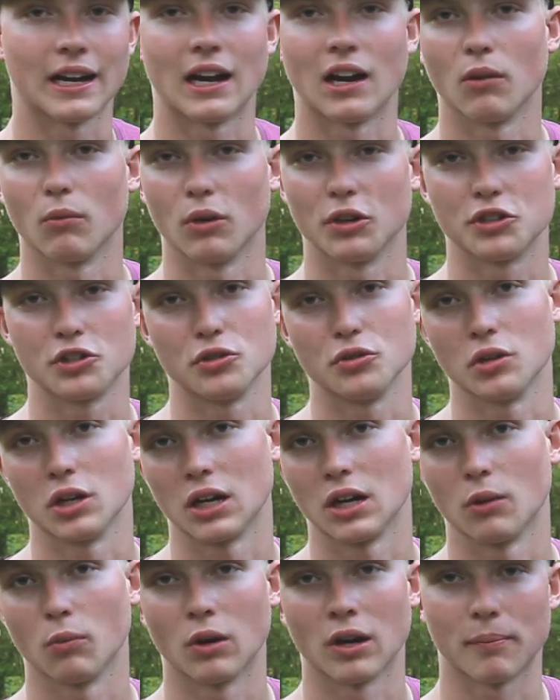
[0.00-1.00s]
out what you
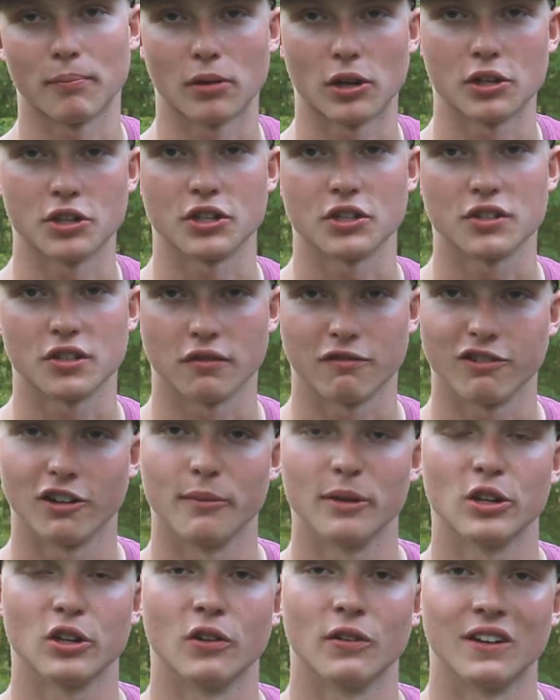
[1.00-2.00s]
want to purchase to
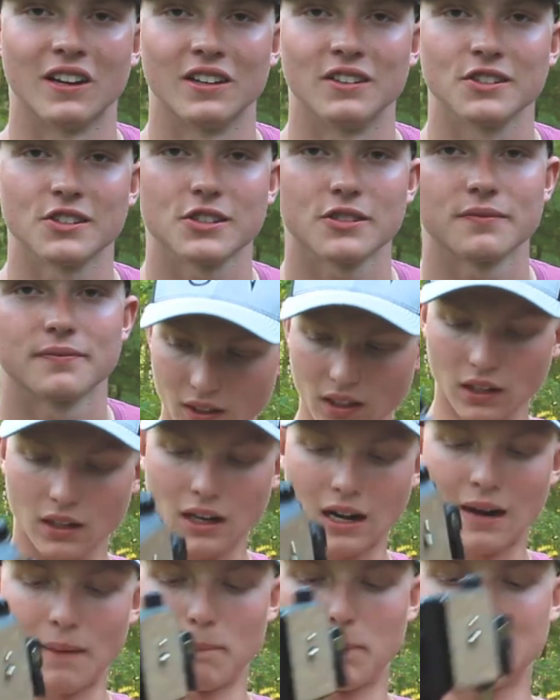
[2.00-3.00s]
film your own hunts.
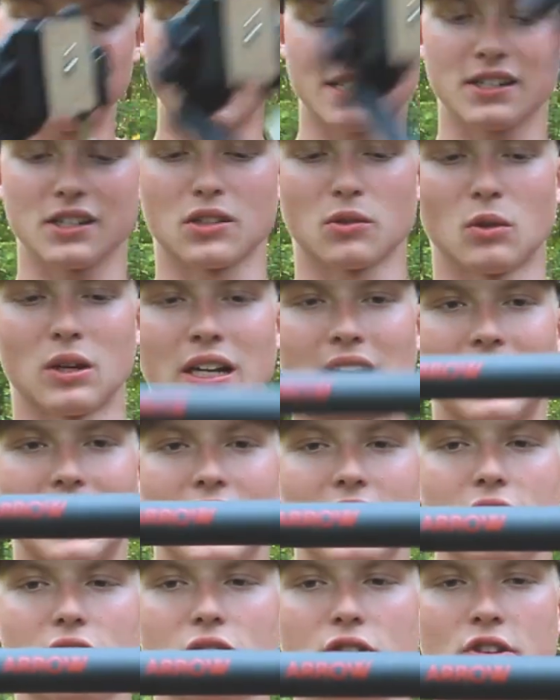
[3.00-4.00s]
But this is the one that I
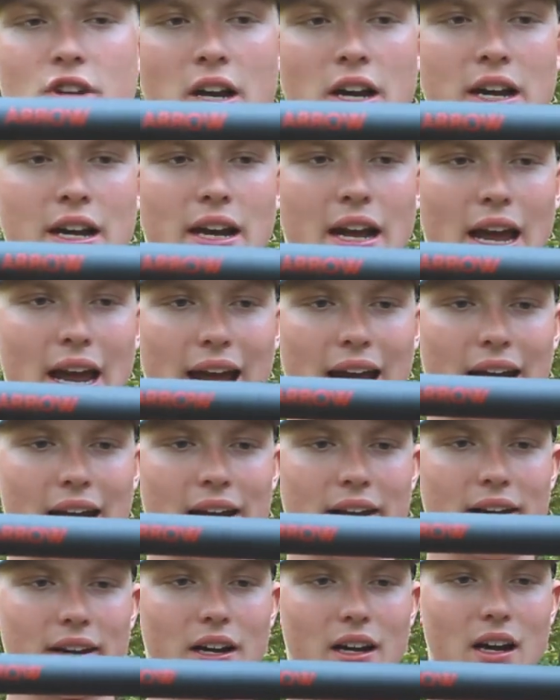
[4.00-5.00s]
use,
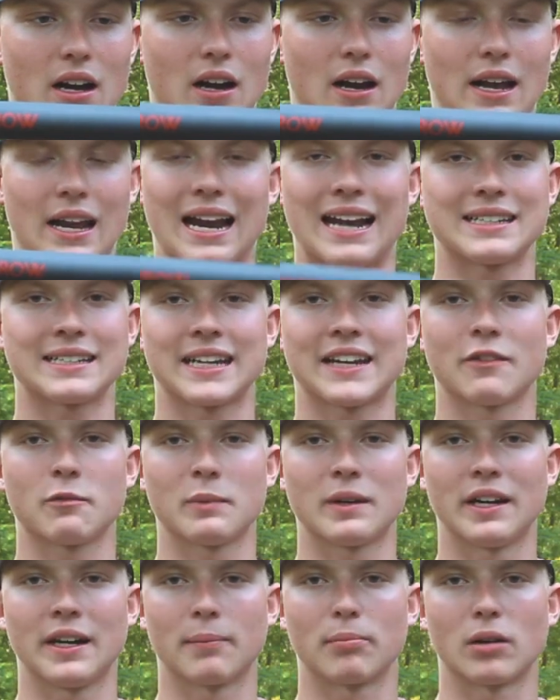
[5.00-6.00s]
and it hasn't
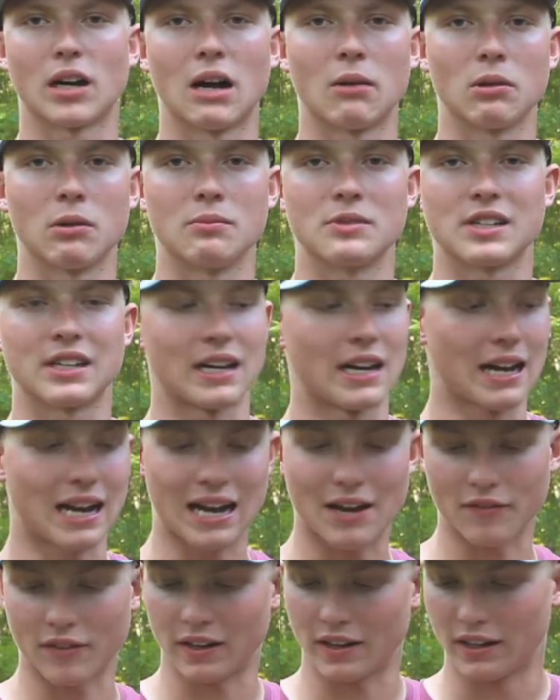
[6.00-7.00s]
given me any problems, and I
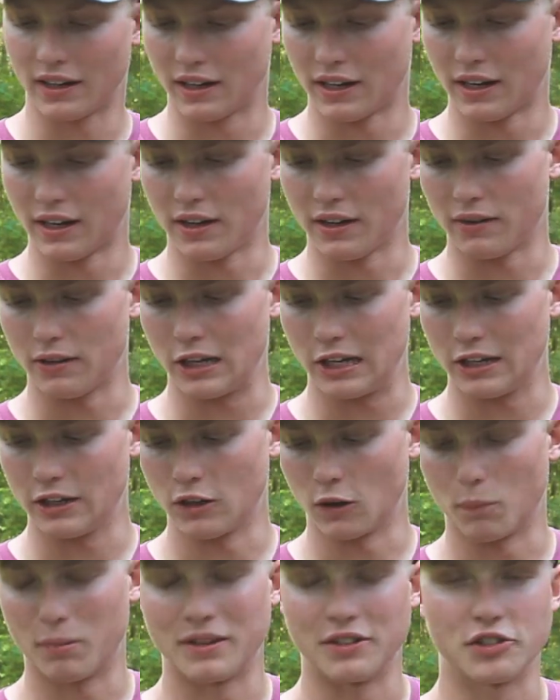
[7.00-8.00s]
haven't
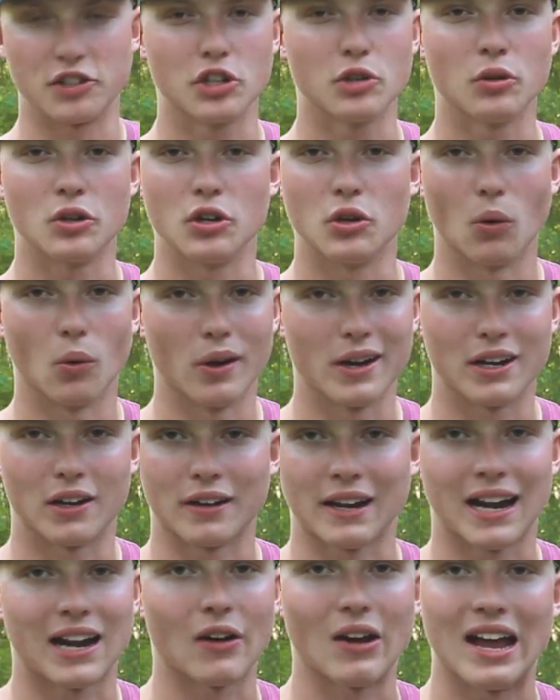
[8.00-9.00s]
been too annoyed
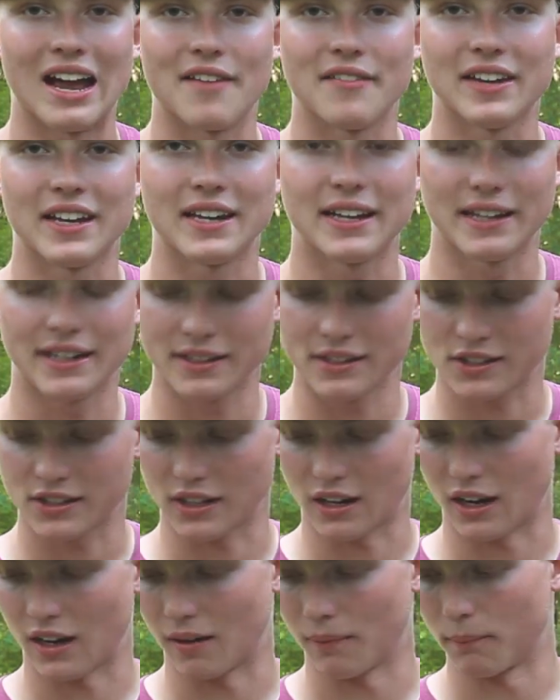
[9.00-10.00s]
on how heavy it is
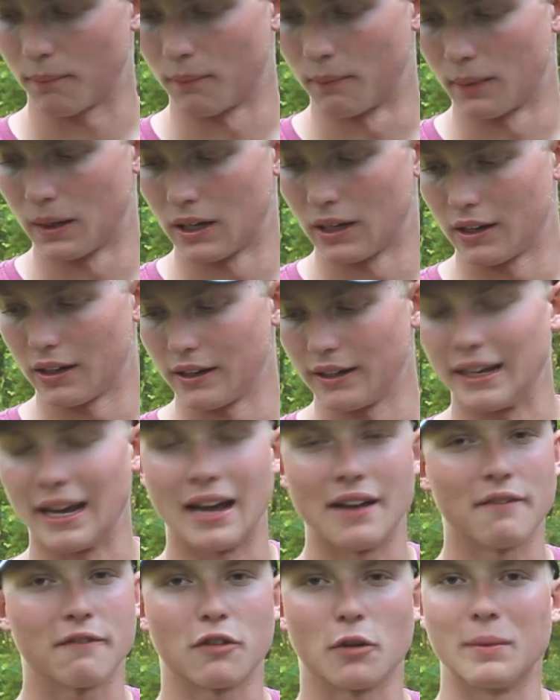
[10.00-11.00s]

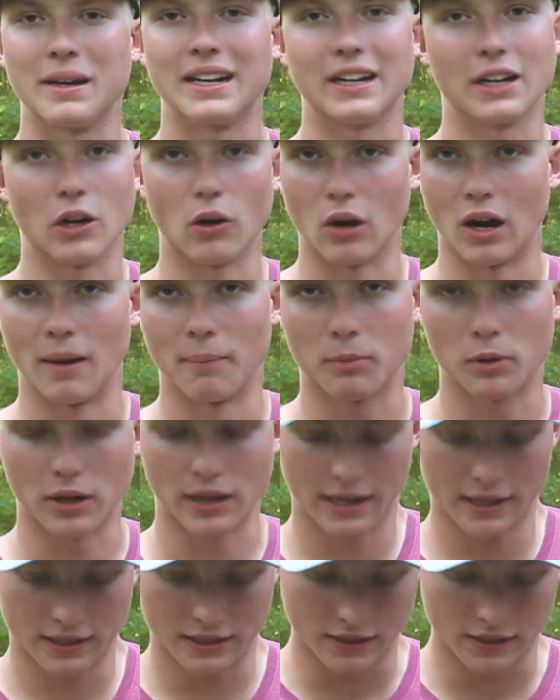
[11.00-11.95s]
yet for me to go upgrade